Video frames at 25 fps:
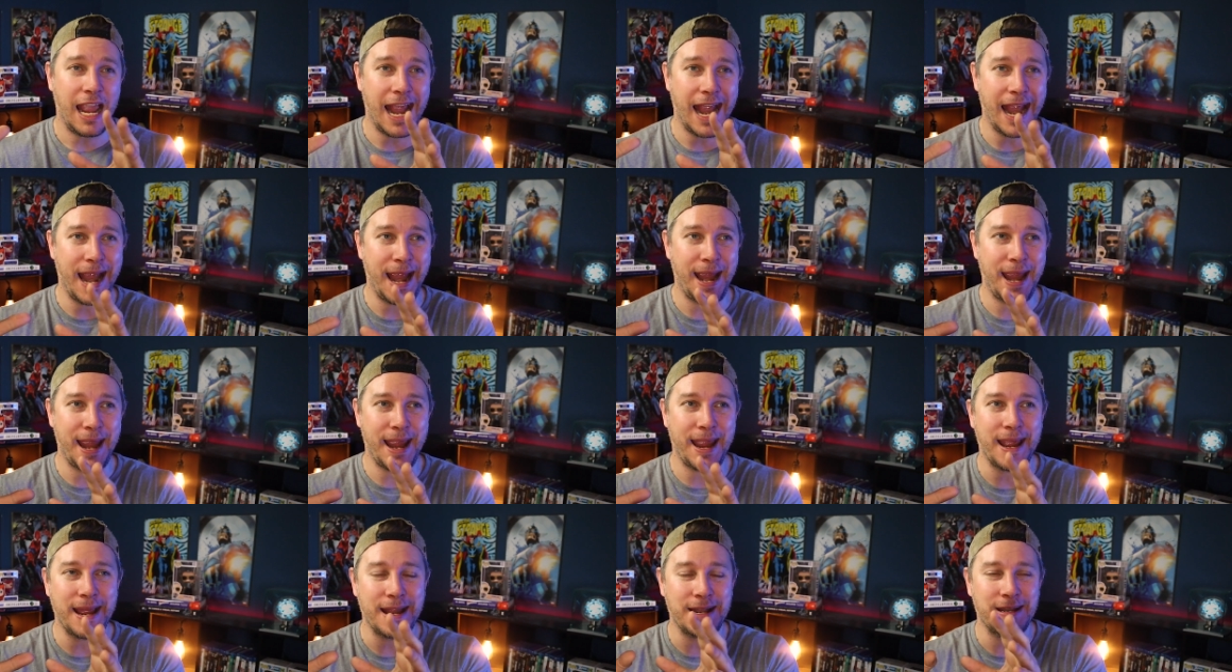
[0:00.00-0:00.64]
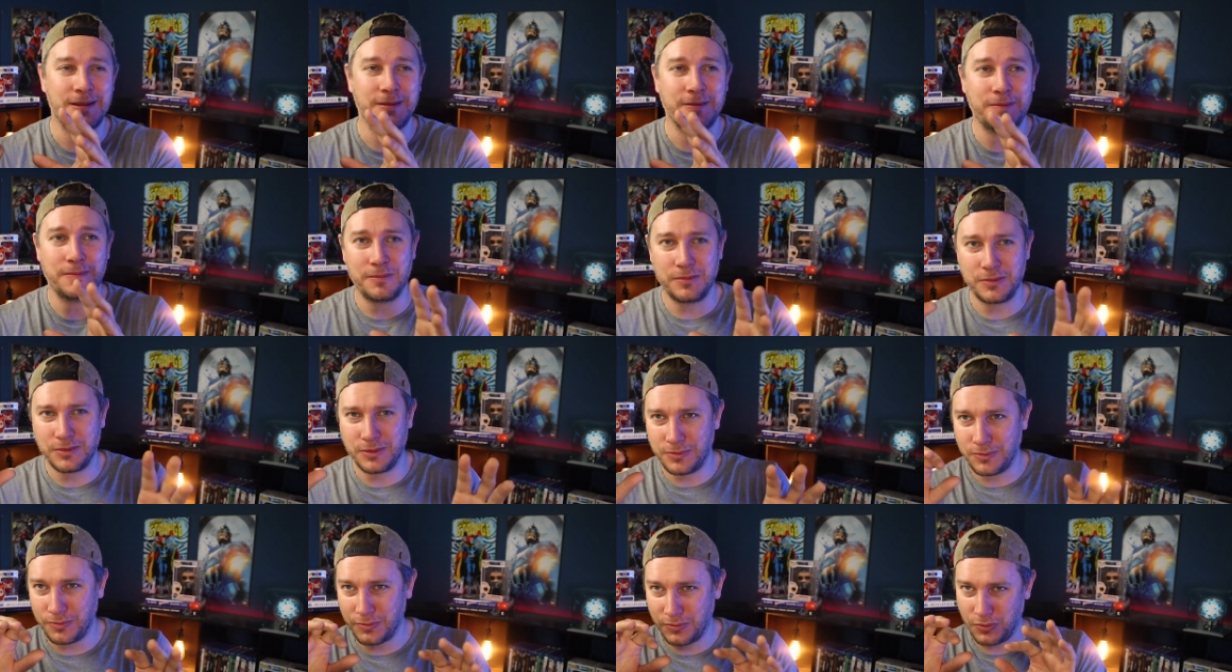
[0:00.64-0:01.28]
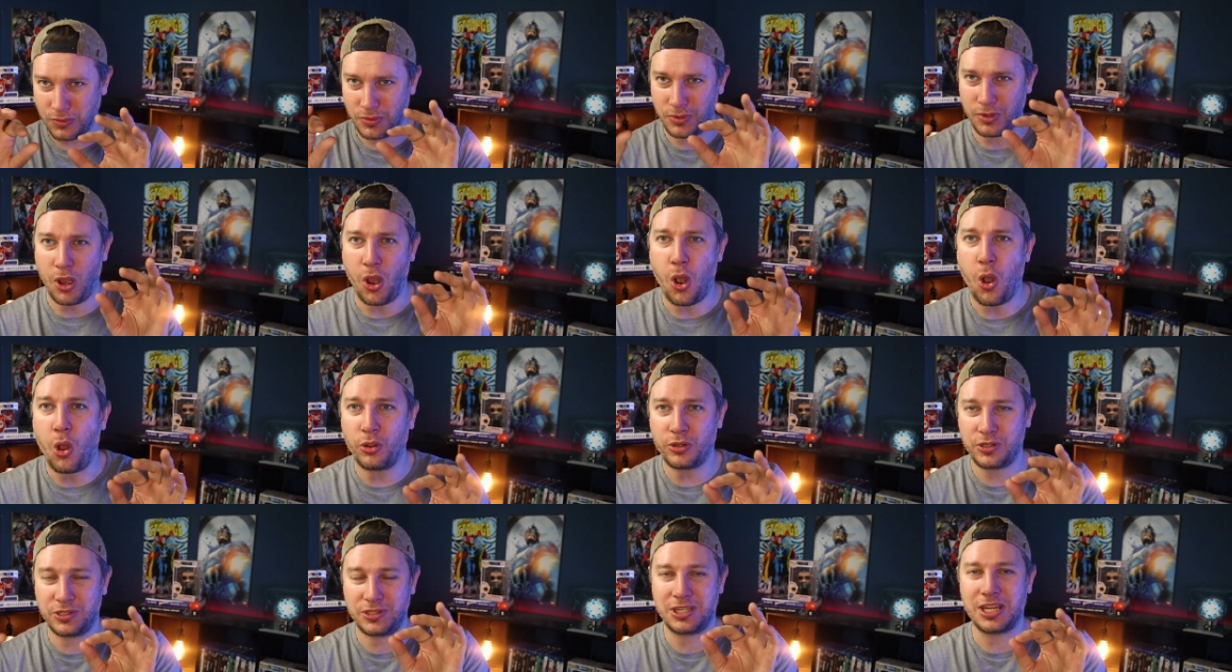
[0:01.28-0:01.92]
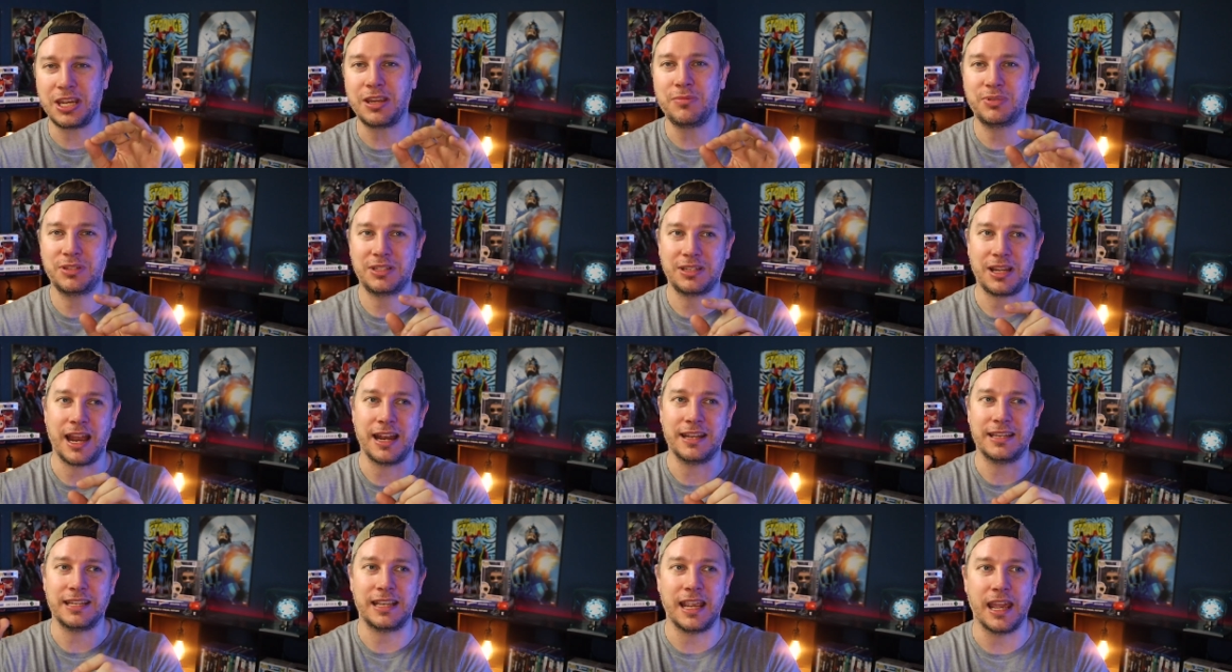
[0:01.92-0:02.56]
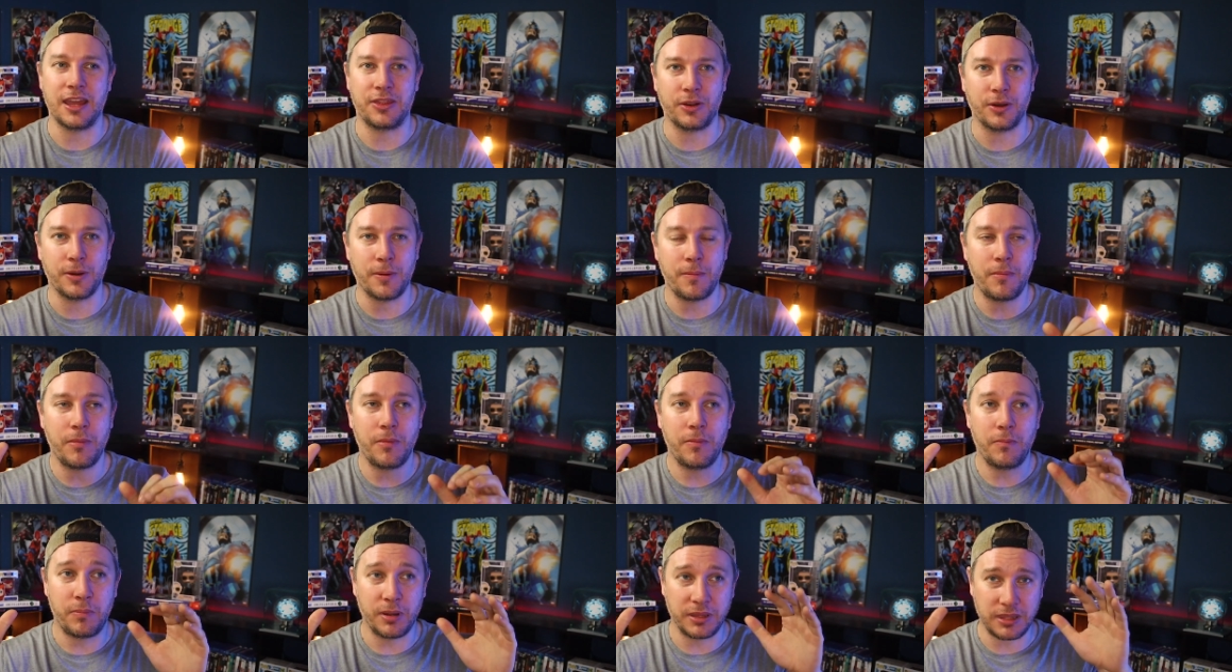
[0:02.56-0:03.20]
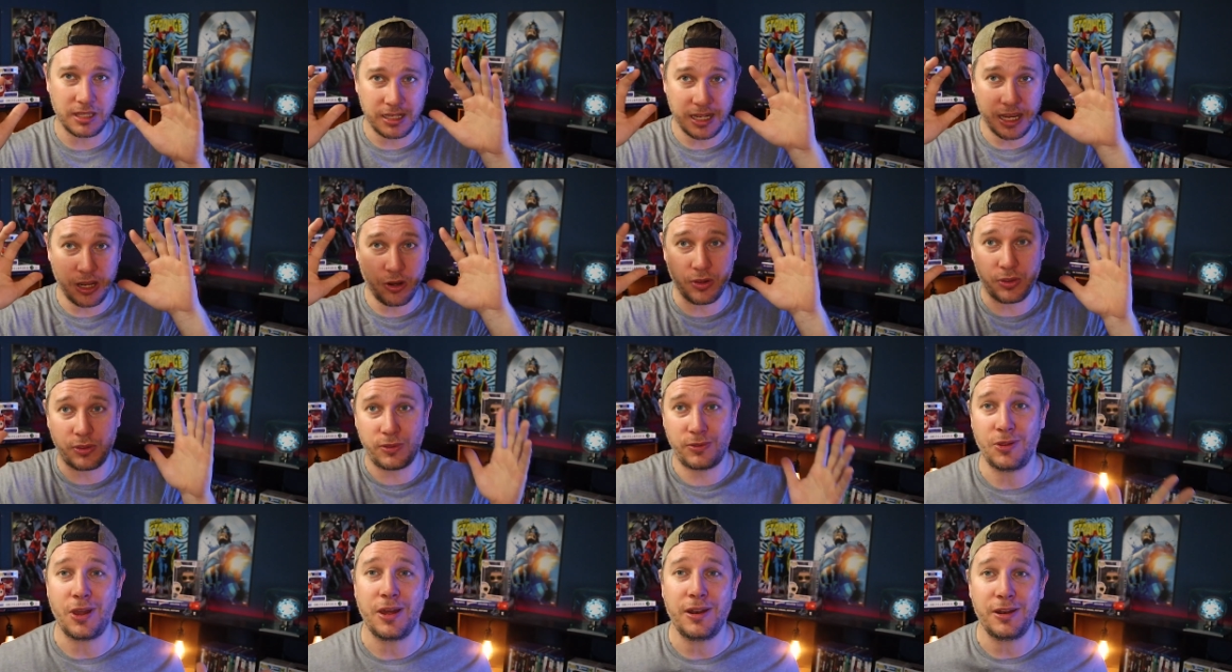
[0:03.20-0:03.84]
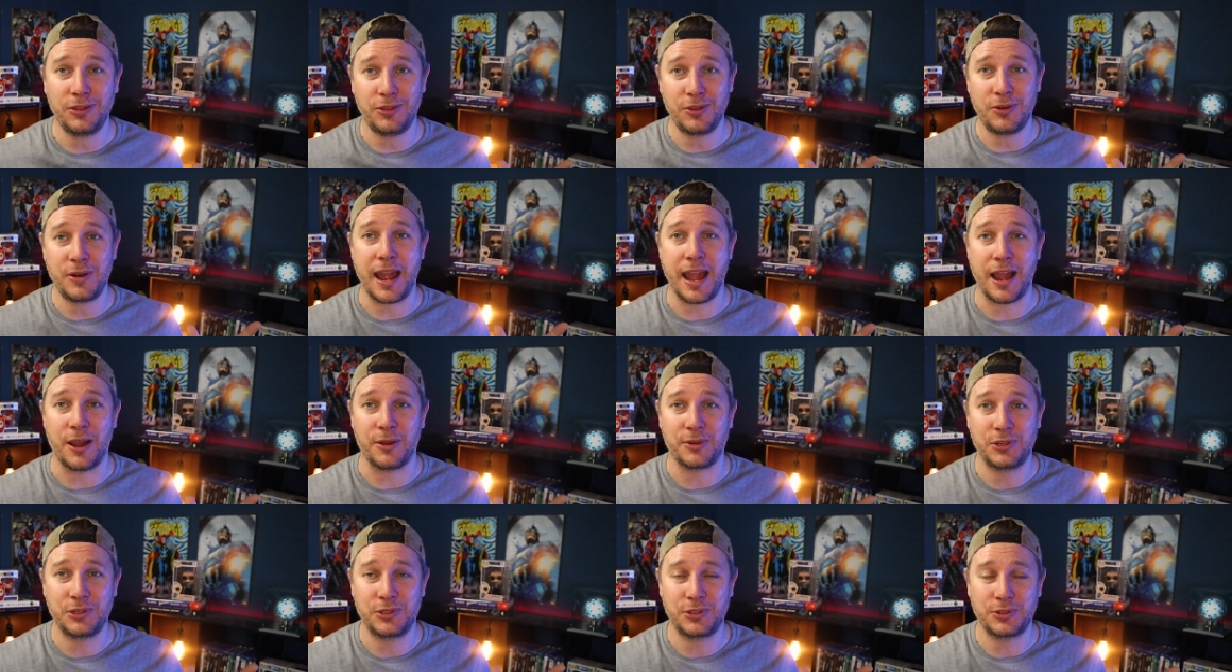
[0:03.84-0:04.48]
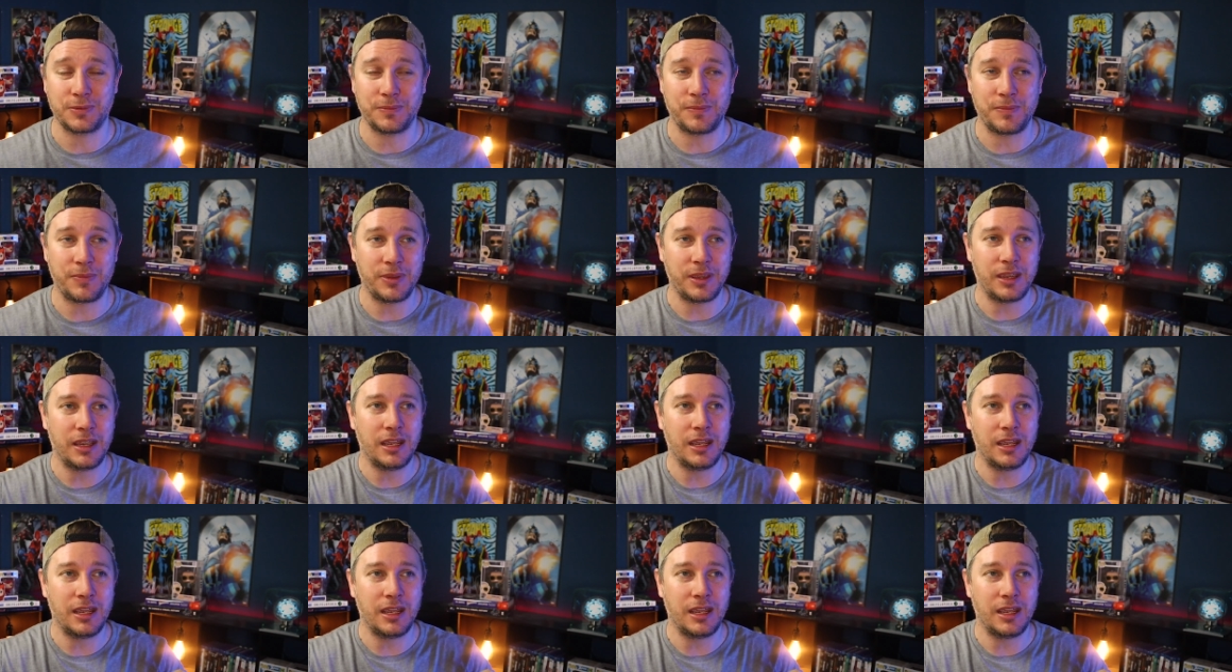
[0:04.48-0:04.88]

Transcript: and all seems tied together. But then they hear a thud at their house.